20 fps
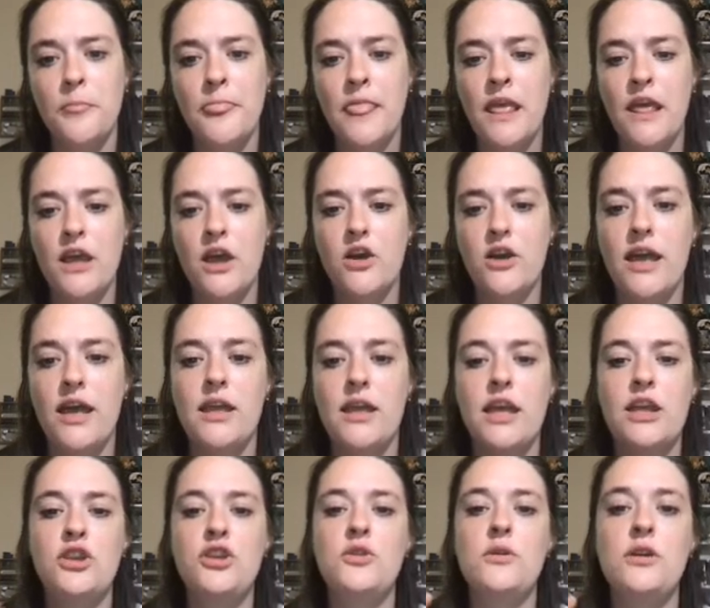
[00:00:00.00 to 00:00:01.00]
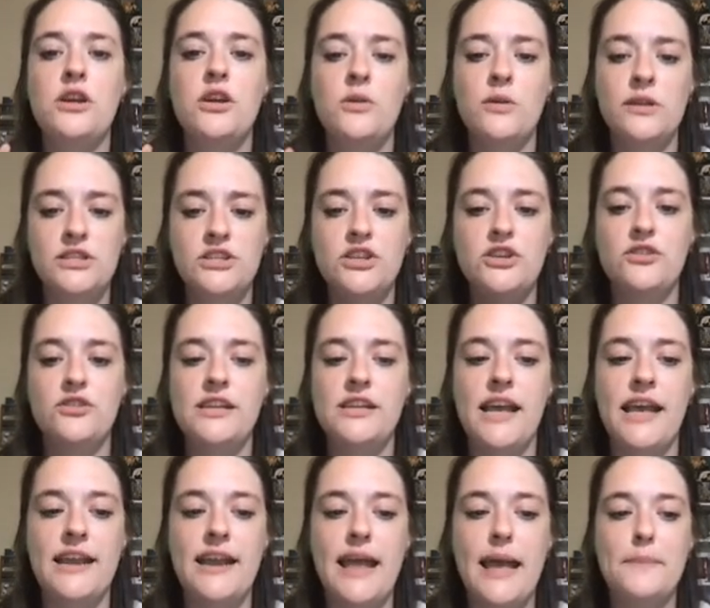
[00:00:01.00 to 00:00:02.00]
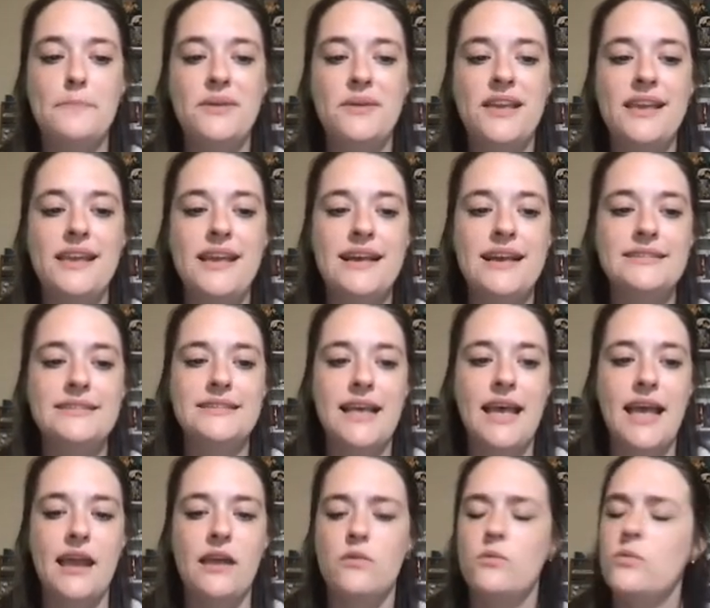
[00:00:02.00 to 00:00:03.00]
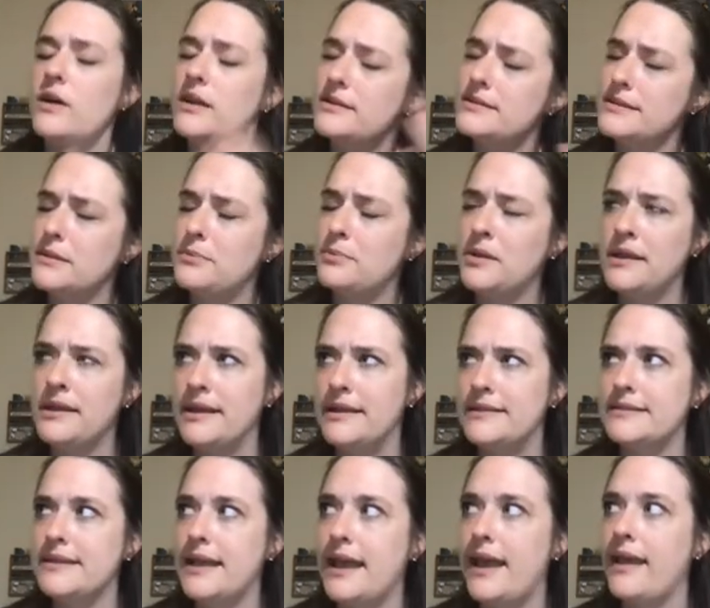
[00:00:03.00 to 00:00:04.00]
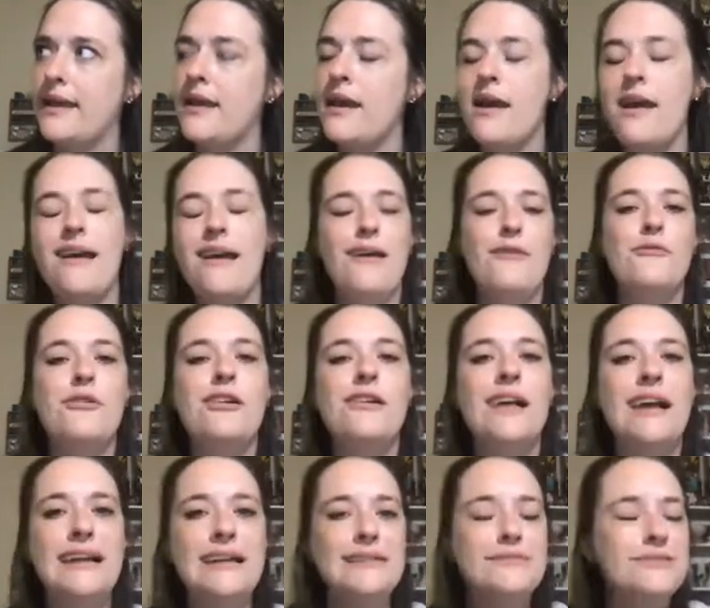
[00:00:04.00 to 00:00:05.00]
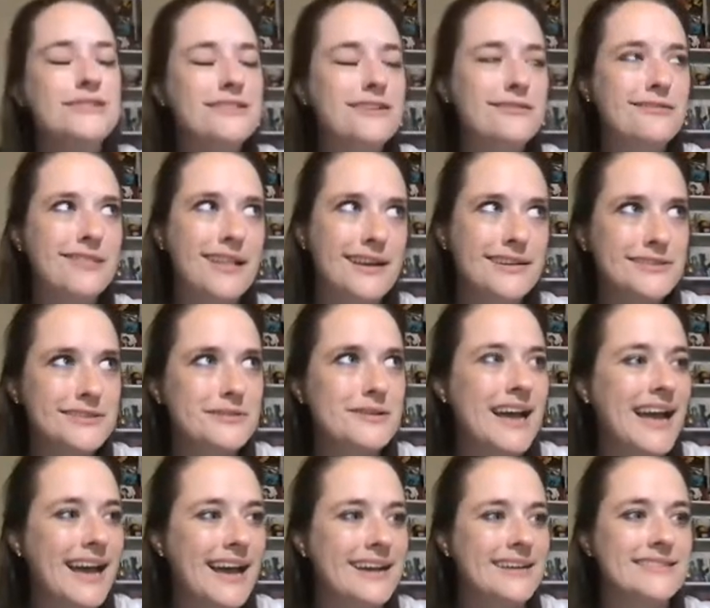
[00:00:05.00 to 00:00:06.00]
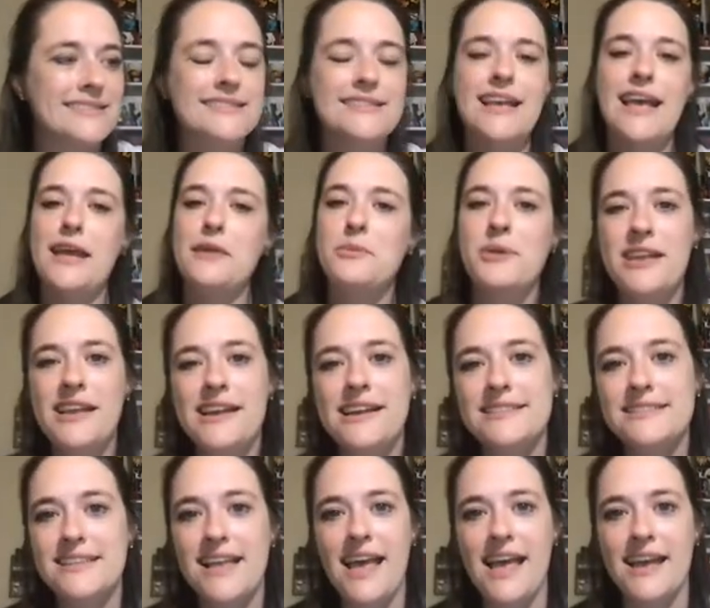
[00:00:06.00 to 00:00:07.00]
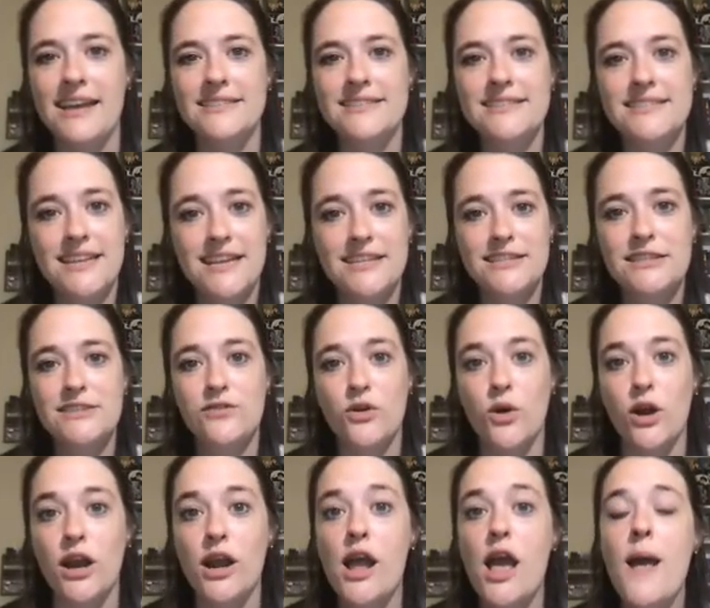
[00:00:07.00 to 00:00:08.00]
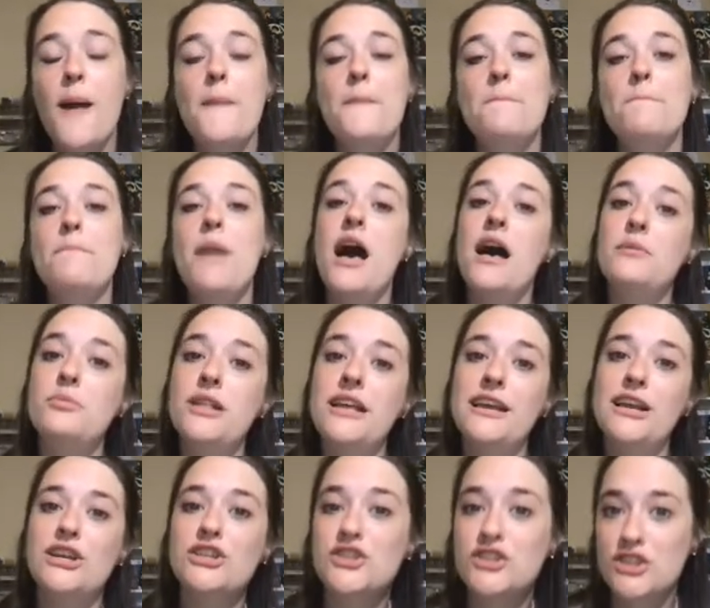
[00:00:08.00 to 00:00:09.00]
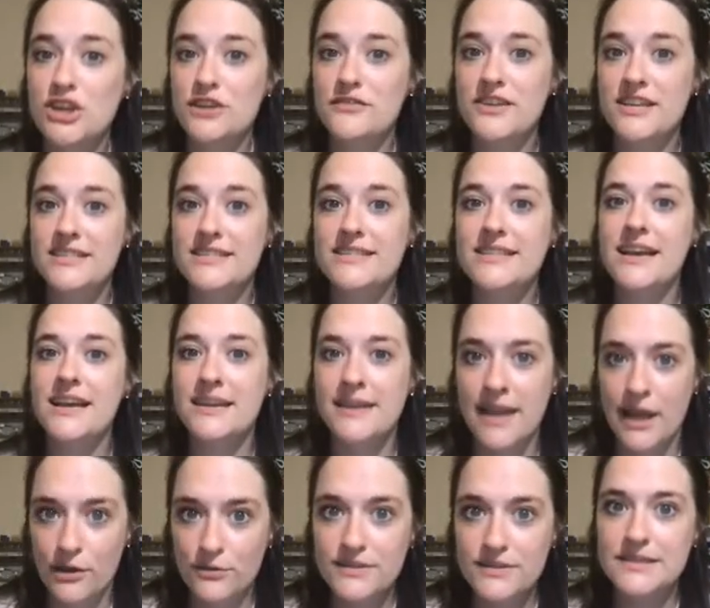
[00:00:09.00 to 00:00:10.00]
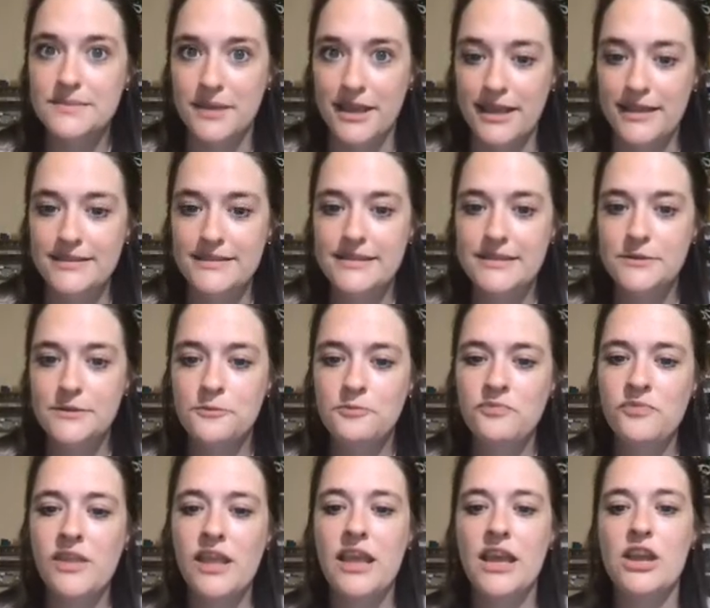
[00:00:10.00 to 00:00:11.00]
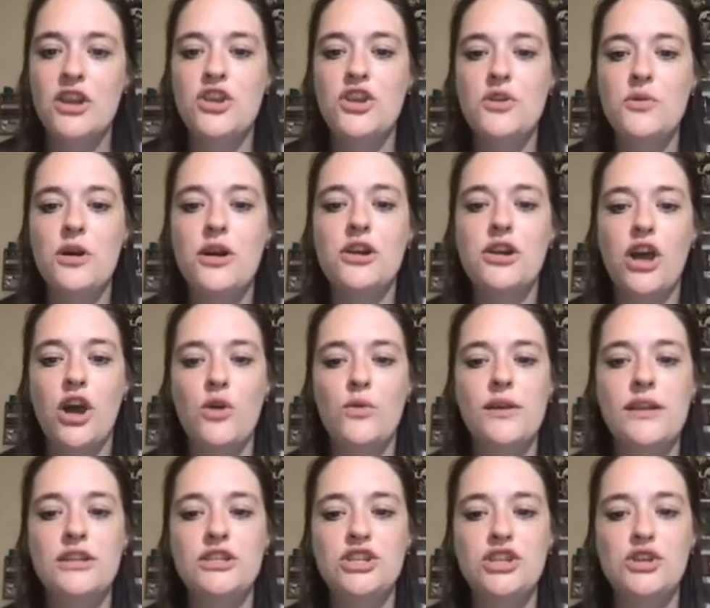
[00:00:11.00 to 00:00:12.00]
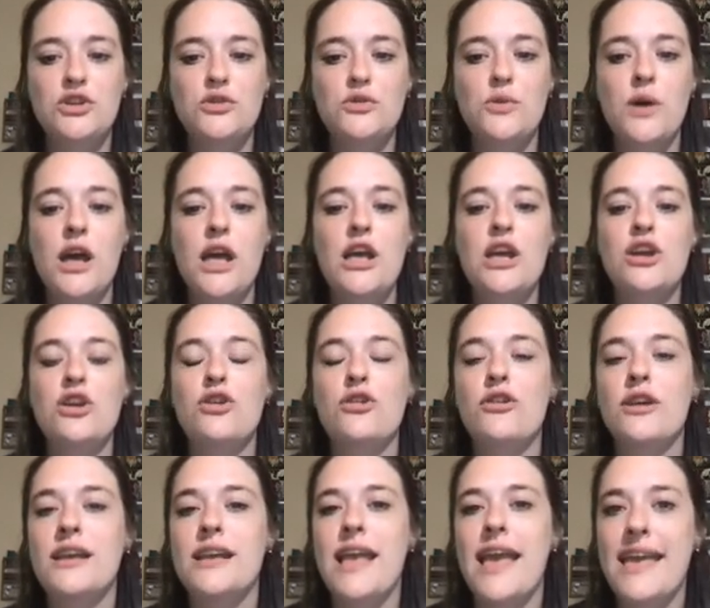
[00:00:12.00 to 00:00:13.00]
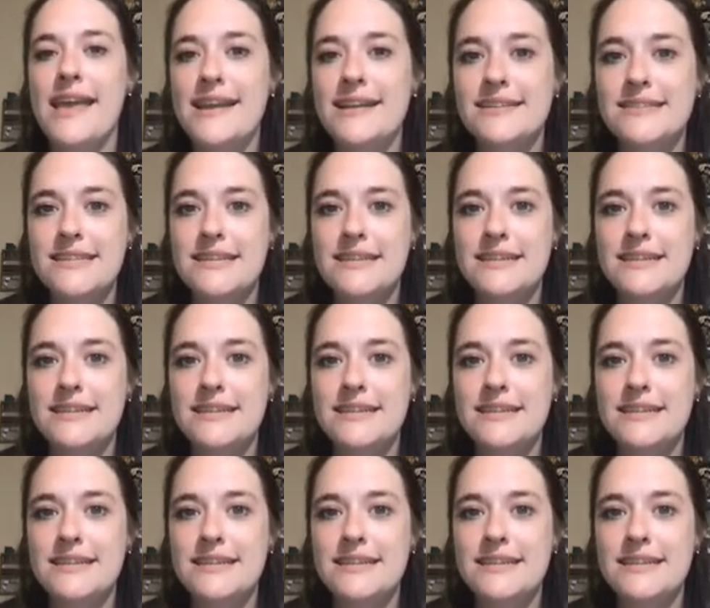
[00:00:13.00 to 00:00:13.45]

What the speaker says: Okay, and you are going to create a PSA. What is a PSA? Well, I am so glad you asked. A PSA stands for Public Service Announcement. And you are going to create